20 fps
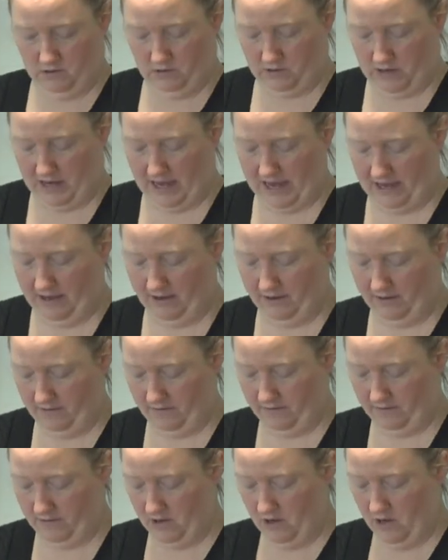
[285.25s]
okay,
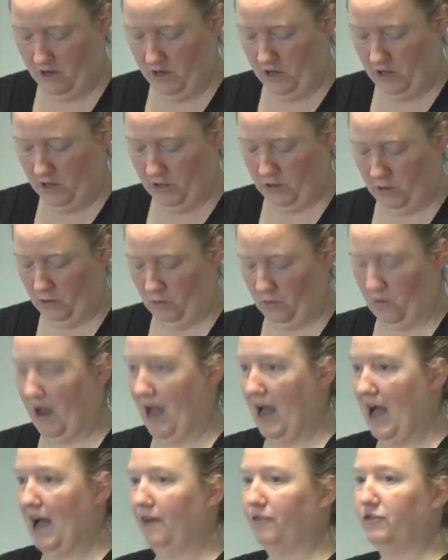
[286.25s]
you
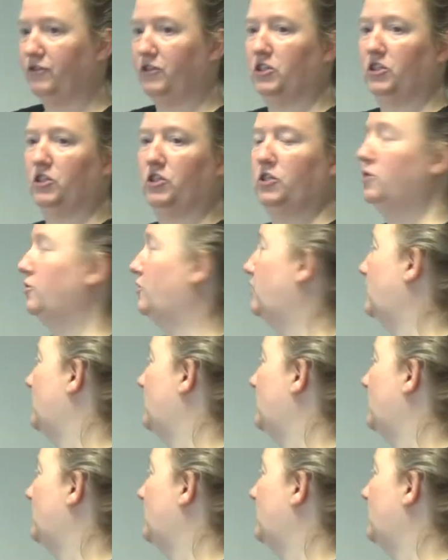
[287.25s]
have to do,